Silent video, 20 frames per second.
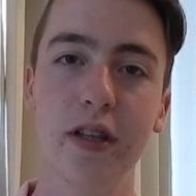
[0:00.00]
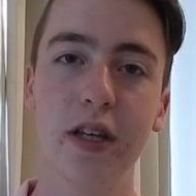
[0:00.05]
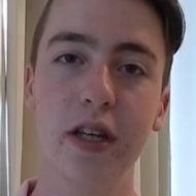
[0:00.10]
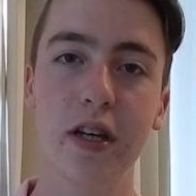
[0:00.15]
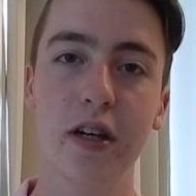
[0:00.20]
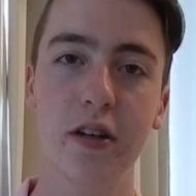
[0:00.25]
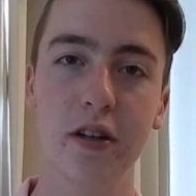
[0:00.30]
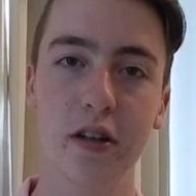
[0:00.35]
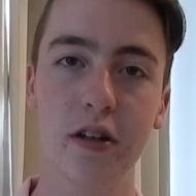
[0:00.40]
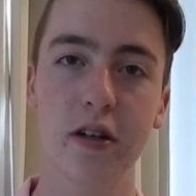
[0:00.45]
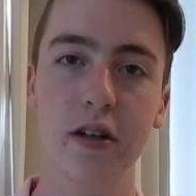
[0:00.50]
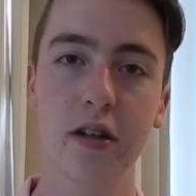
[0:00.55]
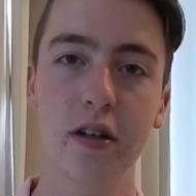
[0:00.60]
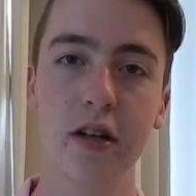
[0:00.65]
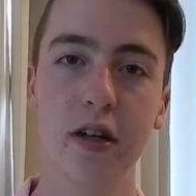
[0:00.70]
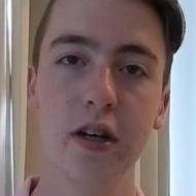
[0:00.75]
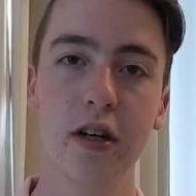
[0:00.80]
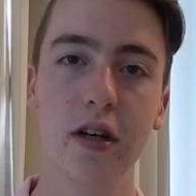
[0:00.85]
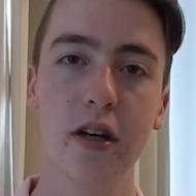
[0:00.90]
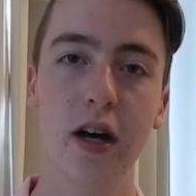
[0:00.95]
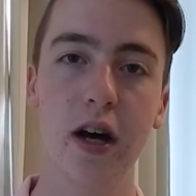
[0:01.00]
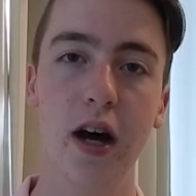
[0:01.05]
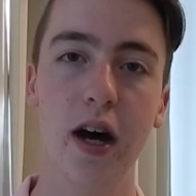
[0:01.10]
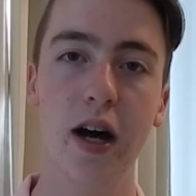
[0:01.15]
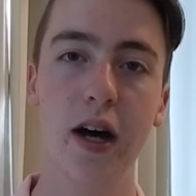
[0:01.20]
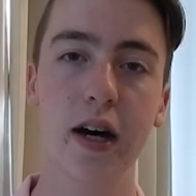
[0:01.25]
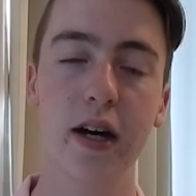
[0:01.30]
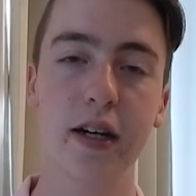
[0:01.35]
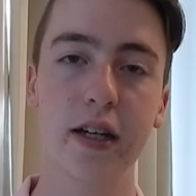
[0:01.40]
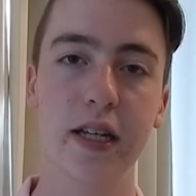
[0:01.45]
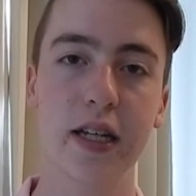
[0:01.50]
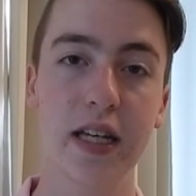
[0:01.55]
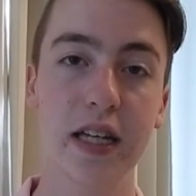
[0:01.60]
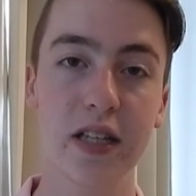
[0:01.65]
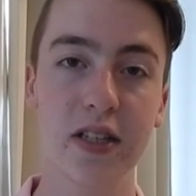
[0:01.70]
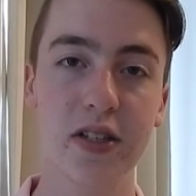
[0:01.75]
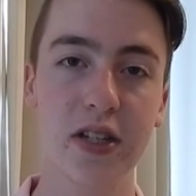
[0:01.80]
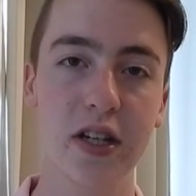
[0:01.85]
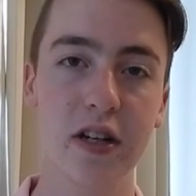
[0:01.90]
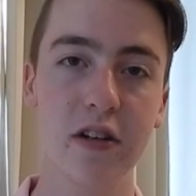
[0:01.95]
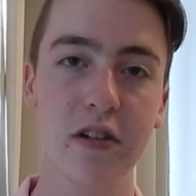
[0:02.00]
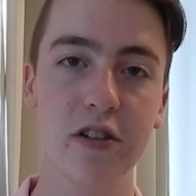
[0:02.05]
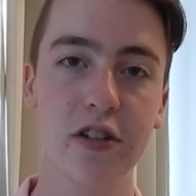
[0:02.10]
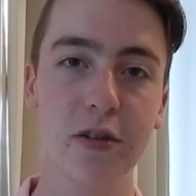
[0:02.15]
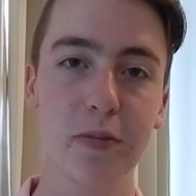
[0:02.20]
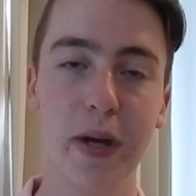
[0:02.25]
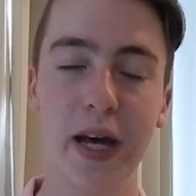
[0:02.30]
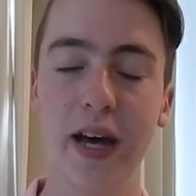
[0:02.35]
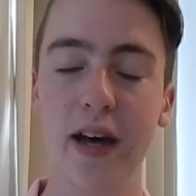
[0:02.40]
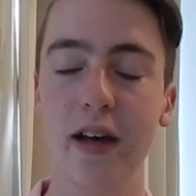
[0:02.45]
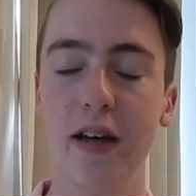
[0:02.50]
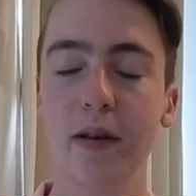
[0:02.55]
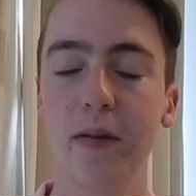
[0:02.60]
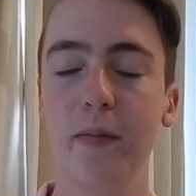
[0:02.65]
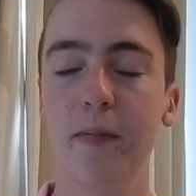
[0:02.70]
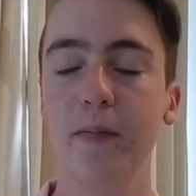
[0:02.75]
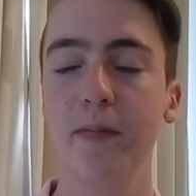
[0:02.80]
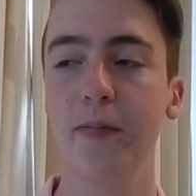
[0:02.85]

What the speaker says: the younger kids here in Japan.